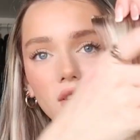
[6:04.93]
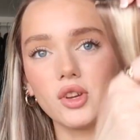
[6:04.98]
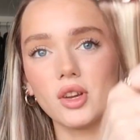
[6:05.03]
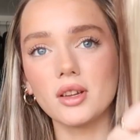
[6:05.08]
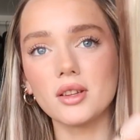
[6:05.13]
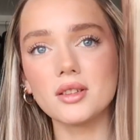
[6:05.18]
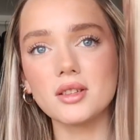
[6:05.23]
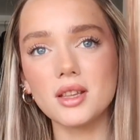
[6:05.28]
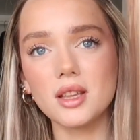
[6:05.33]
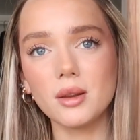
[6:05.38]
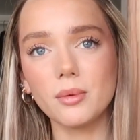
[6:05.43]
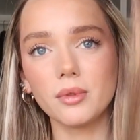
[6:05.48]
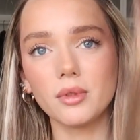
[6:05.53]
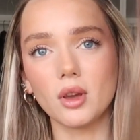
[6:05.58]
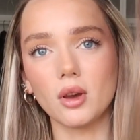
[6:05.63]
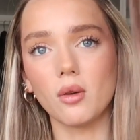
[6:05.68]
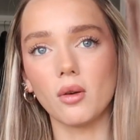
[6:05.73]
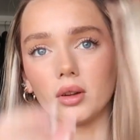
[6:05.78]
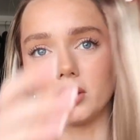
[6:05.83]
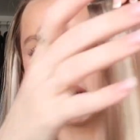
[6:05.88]
as you can see with
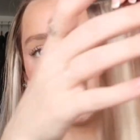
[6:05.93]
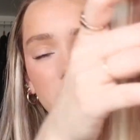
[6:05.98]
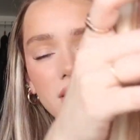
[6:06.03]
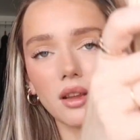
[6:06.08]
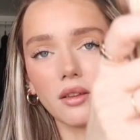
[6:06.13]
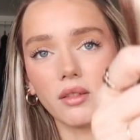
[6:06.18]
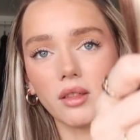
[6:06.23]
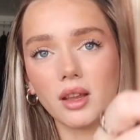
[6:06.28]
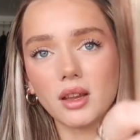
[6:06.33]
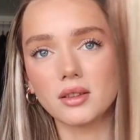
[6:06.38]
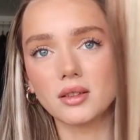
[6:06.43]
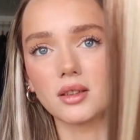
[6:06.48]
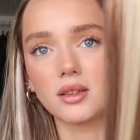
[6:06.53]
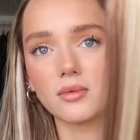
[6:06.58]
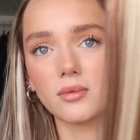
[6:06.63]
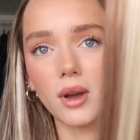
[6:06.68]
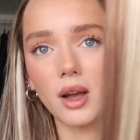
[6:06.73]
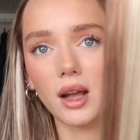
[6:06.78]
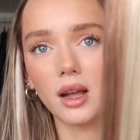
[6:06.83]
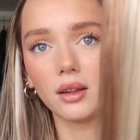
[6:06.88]
the quality of these
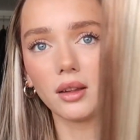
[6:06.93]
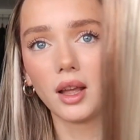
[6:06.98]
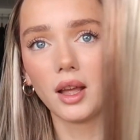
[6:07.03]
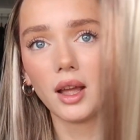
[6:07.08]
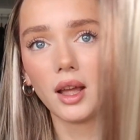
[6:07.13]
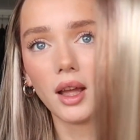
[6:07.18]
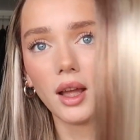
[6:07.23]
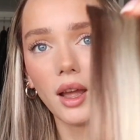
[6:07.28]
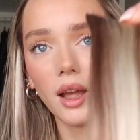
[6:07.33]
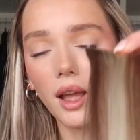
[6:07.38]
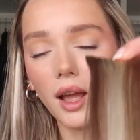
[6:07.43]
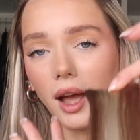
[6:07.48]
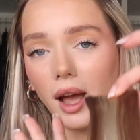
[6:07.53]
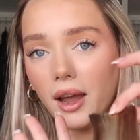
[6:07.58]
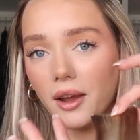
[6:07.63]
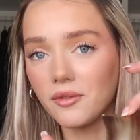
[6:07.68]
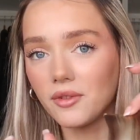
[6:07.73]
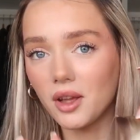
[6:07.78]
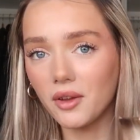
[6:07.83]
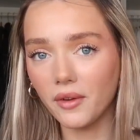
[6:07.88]
as well,
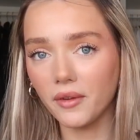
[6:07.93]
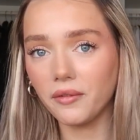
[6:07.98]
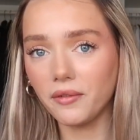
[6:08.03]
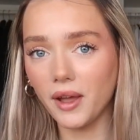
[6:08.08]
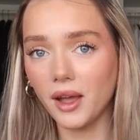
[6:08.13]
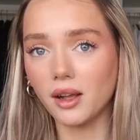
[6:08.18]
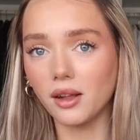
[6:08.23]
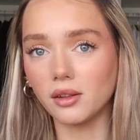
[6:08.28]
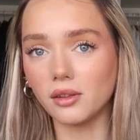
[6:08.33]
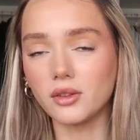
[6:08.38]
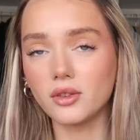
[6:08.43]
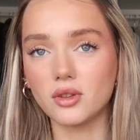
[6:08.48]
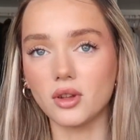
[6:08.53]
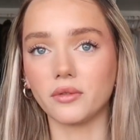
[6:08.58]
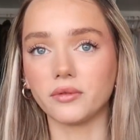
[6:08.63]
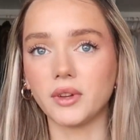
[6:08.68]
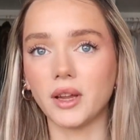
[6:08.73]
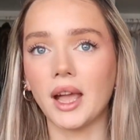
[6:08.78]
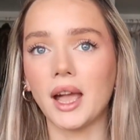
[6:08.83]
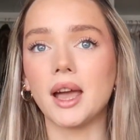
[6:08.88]
I've never felt
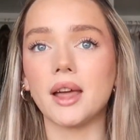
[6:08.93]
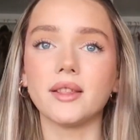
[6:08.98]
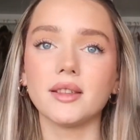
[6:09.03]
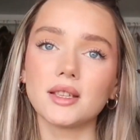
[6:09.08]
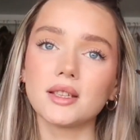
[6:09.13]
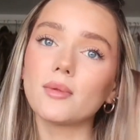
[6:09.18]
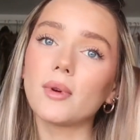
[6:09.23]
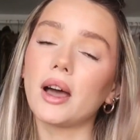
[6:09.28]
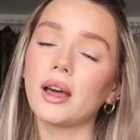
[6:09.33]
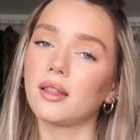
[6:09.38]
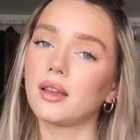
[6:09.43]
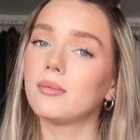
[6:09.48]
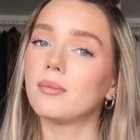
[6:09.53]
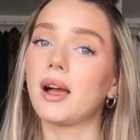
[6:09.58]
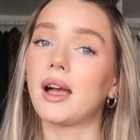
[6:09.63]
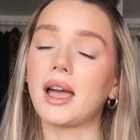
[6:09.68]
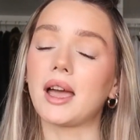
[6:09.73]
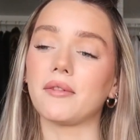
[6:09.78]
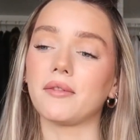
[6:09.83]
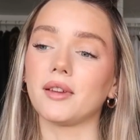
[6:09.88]
softer hair. This is what I think
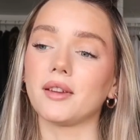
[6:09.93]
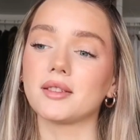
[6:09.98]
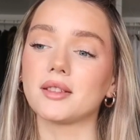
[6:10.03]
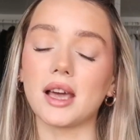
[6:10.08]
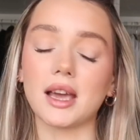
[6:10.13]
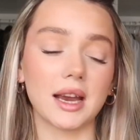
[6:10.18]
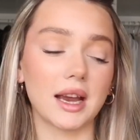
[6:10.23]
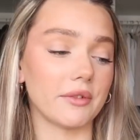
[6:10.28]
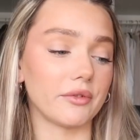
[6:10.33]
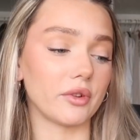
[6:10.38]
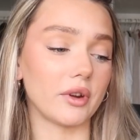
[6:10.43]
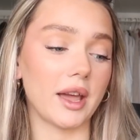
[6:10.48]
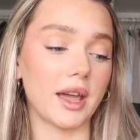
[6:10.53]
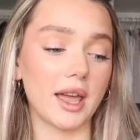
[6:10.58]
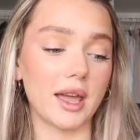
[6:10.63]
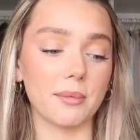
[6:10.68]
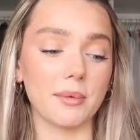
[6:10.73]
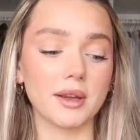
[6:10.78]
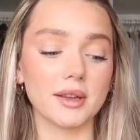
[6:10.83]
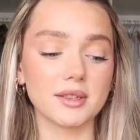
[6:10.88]
my hair feels like after a
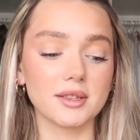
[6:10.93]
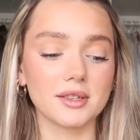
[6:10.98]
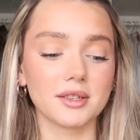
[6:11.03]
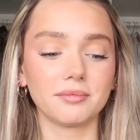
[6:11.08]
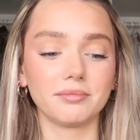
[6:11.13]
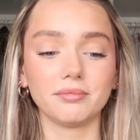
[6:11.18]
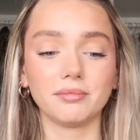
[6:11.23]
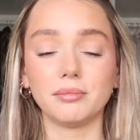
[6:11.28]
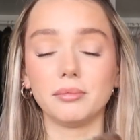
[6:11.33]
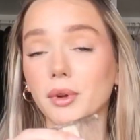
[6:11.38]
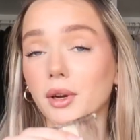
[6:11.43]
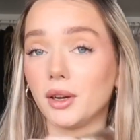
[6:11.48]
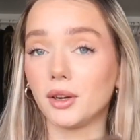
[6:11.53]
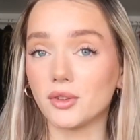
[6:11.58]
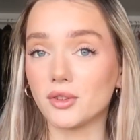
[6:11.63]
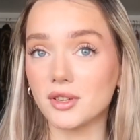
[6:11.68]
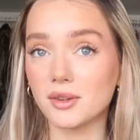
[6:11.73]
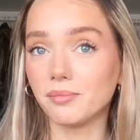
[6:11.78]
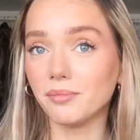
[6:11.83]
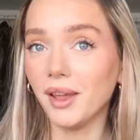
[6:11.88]
hair mask, but it
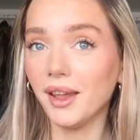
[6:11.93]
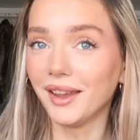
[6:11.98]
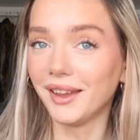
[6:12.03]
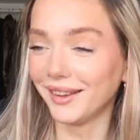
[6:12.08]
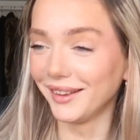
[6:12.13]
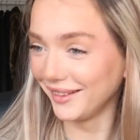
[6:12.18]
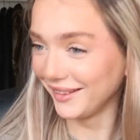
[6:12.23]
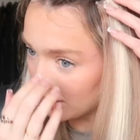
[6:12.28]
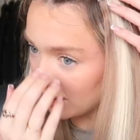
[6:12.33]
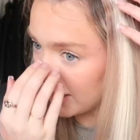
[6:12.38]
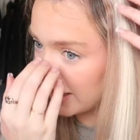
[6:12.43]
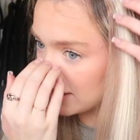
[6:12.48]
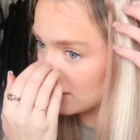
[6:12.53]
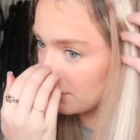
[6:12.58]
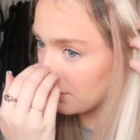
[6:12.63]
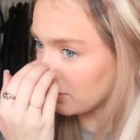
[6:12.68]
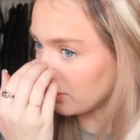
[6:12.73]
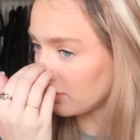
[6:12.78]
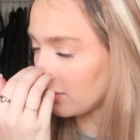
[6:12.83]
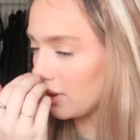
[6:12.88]
doesn't. I don't like to
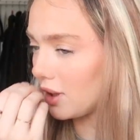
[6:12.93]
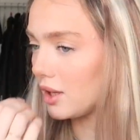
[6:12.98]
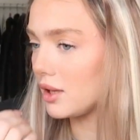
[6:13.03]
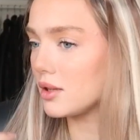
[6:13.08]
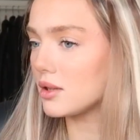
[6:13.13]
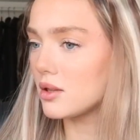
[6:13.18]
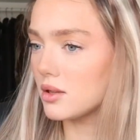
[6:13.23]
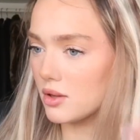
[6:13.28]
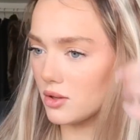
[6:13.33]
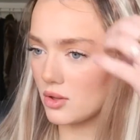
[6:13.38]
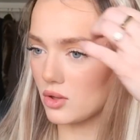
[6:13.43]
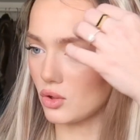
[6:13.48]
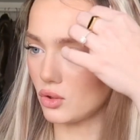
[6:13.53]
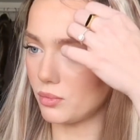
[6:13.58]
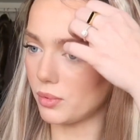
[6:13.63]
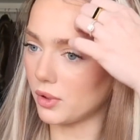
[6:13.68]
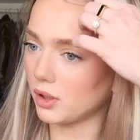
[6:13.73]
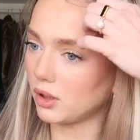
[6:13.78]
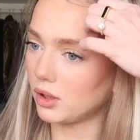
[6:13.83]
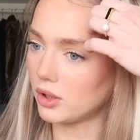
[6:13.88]
put these
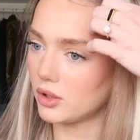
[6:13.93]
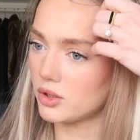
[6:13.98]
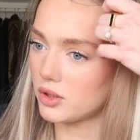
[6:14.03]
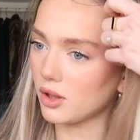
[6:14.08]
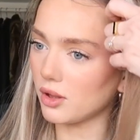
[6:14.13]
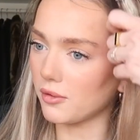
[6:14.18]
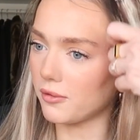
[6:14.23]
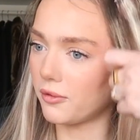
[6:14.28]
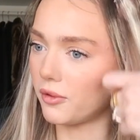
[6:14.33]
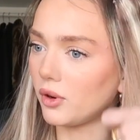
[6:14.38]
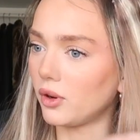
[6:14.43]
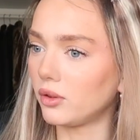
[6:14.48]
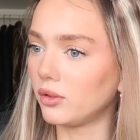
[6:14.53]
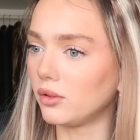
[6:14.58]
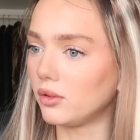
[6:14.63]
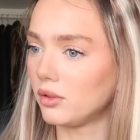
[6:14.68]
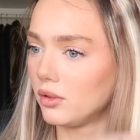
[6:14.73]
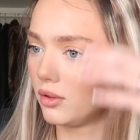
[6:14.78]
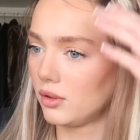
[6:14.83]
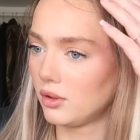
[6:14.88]
super close to the
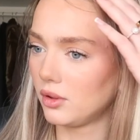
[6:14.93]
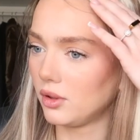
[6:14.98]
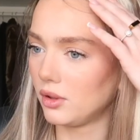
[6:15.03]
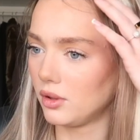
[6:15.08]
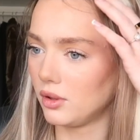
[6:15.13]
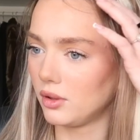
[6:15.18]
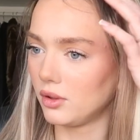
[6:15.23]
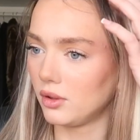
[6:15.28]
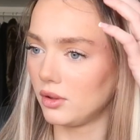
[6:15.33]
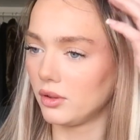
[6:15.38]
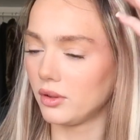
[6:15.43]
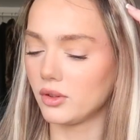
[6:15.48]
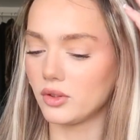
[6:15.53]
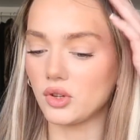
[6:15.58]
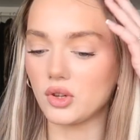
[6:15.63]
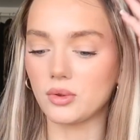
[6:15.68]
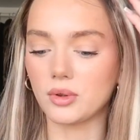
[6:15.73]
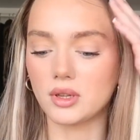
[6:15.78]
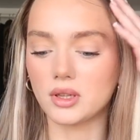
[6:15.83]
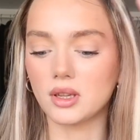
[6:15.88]
front,
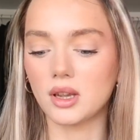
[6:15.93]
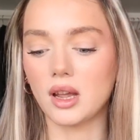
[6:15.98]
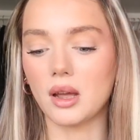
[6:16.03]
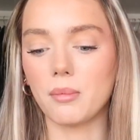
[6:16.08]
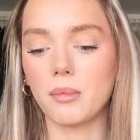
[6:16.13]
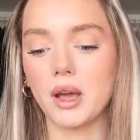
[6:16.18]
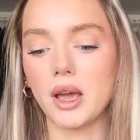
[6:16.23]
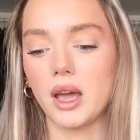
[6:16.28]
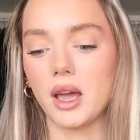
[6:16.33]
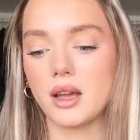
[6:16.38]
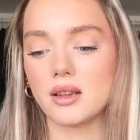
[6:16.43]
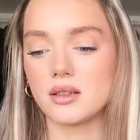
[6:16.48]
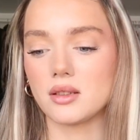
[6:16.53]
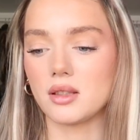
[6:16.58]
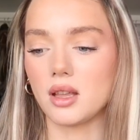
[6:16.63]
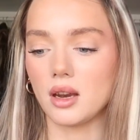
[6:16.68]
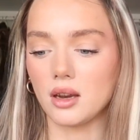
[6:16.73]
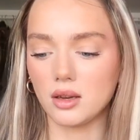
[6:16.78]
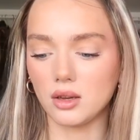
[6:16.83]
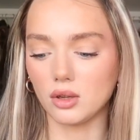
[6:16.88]
just because again my hair's
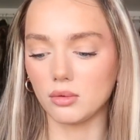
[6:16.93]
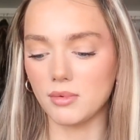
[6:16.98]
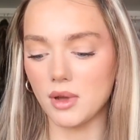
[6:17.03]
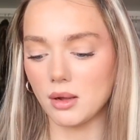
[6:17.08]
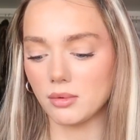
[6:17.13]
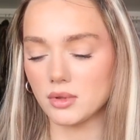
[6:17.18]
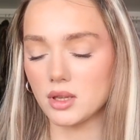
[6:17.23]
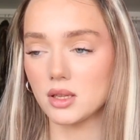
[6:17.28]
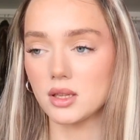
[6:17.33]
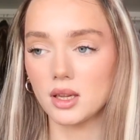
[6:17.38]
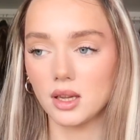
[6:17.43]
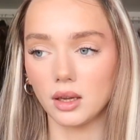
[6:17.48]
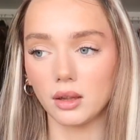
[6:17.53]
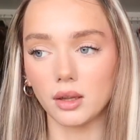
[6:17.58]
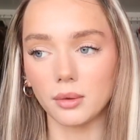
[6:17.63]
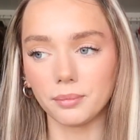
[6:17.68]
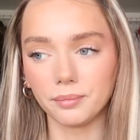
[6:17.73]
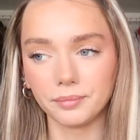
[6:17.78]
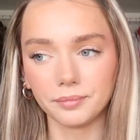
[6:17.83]
thin and you'll be able to see them.